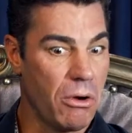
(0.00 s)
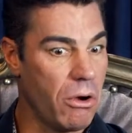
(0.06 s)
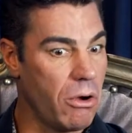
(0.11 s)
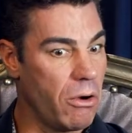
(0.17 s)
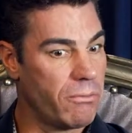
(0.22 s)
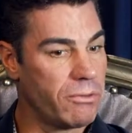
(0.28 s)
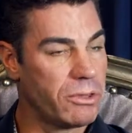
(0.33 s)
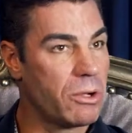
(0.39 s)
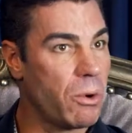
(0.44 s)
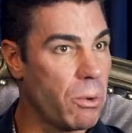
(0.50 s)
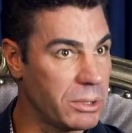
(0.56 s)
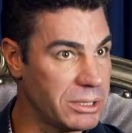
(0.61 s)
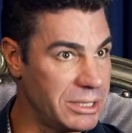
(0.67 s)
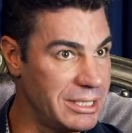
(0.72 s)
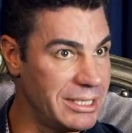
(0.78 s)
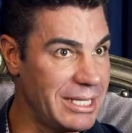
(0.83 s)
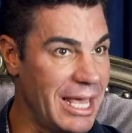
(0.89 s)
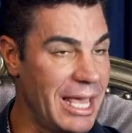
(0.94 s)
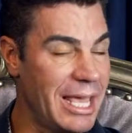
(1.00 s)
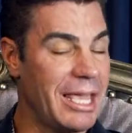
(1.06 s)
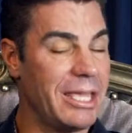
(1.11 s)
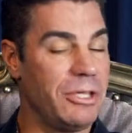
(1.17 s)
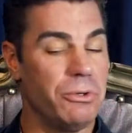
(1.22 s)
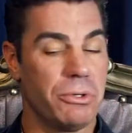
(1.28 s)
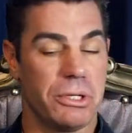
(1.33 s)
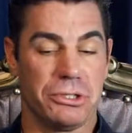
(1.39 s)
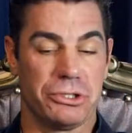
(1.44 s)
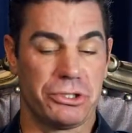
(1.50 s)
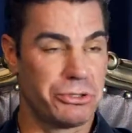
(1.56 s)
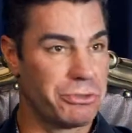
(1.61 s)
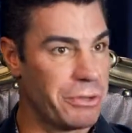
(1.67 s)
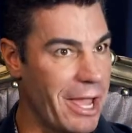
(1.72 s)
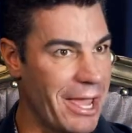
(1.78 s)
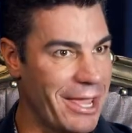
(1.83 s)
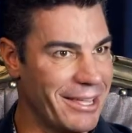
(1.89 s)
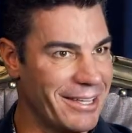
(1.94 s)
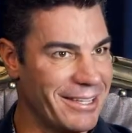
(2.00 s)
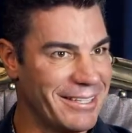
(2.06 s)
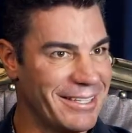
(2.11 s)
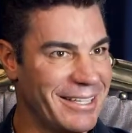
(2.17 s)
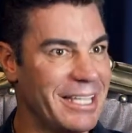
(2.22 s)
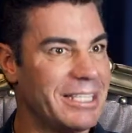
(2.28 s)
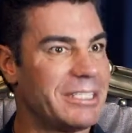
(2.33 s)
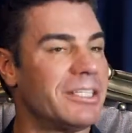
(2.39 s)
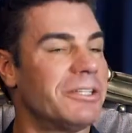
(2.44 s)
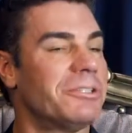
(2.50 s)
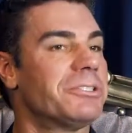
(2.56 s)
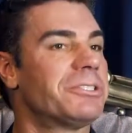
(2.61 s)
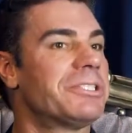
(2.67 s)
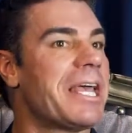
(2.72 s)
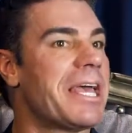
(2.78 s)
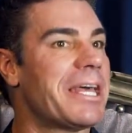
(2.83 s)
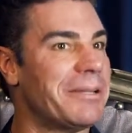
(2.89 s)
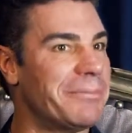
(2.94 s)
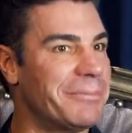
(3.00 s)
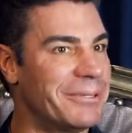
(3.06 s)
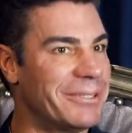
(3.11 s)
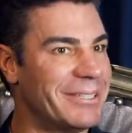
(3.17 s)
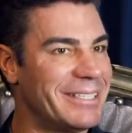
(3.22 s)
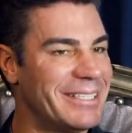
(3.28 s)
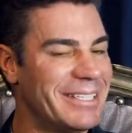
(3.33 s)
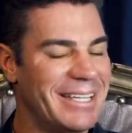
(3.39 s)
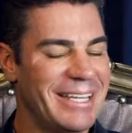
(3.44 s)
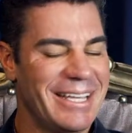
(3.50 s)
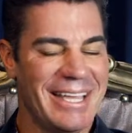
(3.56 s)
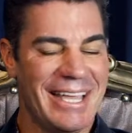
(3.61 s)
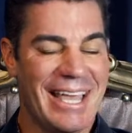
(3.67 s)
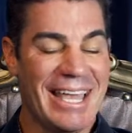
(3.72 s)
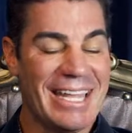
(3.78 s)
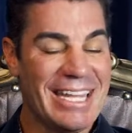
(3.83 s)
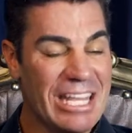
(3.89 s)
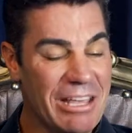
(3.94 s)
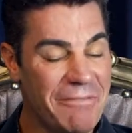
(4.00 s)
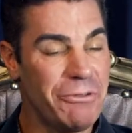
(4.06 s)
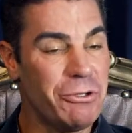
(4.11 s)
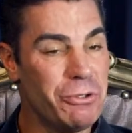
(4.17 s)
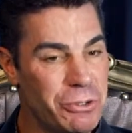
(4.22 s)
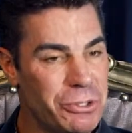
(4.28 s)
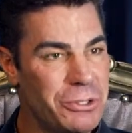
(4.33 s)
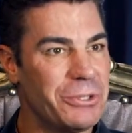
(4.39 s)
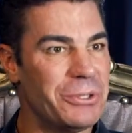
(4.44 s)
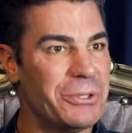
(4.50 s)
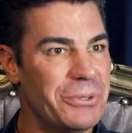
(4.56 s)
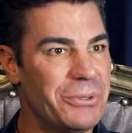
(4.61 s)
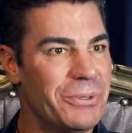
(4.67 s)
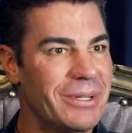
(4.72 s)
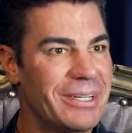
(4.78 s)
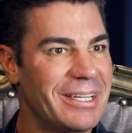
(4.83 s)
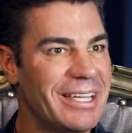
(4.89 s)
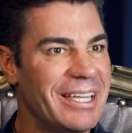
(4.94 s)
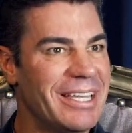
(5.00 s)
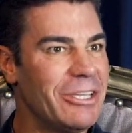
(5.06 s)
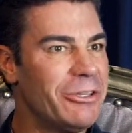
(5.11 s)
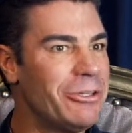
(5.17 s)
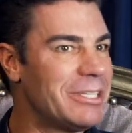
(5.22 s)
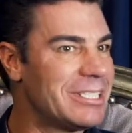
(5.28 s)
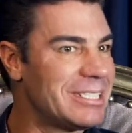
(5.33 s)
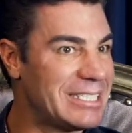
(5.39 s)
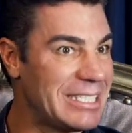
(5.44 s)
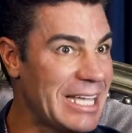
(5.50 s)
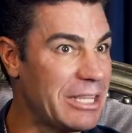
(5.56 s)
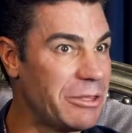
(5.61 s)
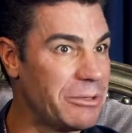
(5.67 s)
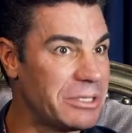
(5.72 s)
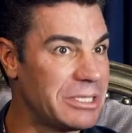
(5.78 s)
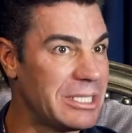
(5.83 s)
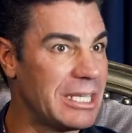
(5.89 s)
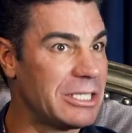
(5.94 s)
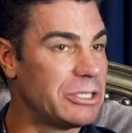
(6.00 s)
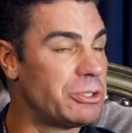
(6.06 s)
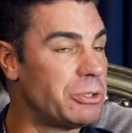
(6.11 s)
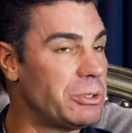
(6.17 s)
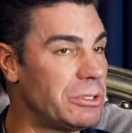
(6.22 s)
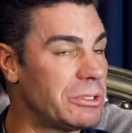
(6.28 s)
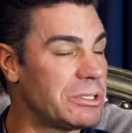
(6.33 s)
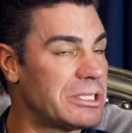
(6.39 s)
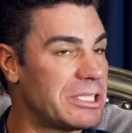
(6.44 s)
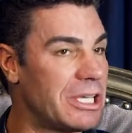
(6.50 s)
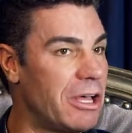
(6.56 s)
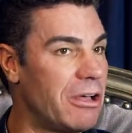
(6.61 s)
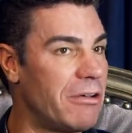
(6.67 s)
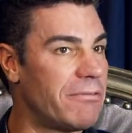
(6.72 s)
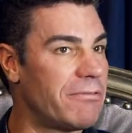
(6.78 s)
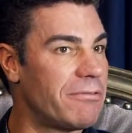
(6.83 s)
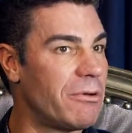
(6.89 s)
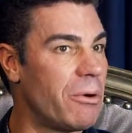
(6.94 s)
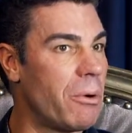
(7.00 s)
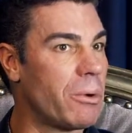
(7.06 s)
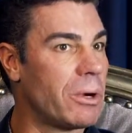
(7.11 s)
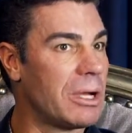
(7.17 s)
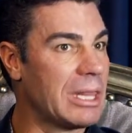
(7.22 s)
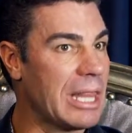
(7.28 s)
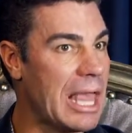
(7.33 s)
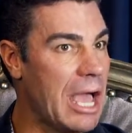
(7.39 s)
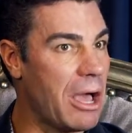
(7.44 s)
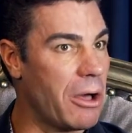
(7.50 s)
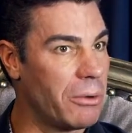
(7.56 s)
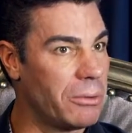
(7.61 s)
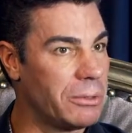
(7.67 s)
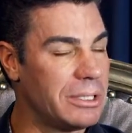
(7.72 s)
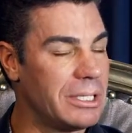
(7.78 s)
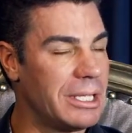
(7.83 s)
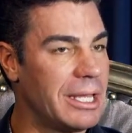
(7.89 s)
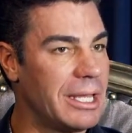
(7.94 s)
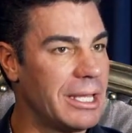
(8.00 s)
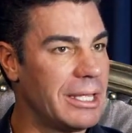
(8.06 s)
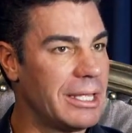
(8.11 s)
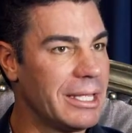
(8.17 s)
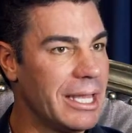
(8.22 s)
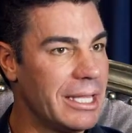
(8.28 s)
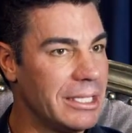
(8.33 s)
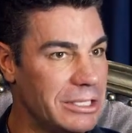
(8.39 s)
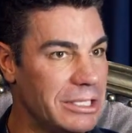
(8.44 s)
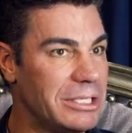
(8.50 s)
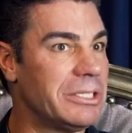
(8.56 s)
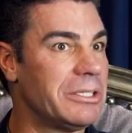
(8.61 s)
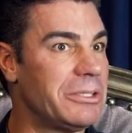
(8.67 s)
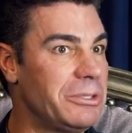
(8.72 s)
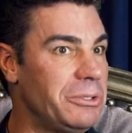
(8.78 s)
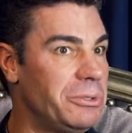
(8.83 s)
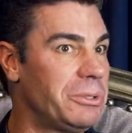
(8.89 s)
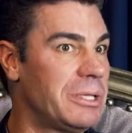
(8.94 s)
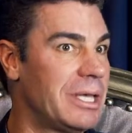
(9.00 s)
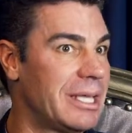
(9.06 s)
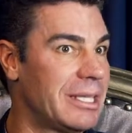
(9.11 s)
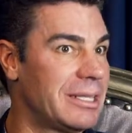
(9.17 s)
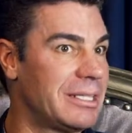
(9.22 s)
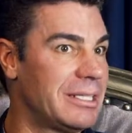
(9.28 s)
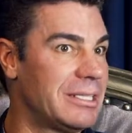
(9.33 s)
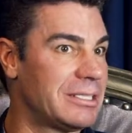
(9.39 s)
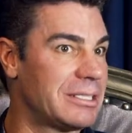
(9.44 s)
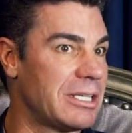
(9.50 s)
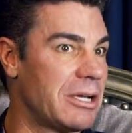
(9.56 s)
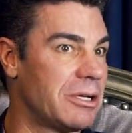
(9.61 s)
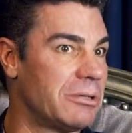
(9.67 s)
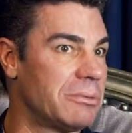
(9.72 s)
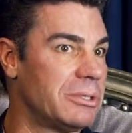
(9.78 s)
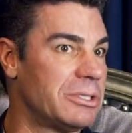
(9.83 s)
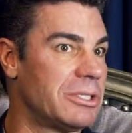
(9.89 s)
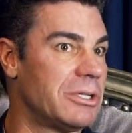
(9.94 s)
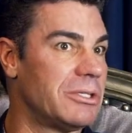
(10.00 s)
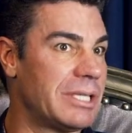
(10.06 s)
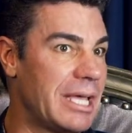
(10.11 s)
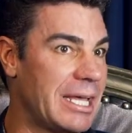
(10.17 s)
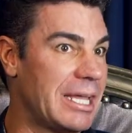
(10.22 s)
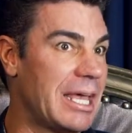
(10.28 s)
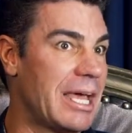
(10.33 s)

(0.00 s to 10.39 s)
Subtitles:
over the course of the day, you can stray. It's understandable. And if you do, you just say those things to yourself or aloud until you get the desired result and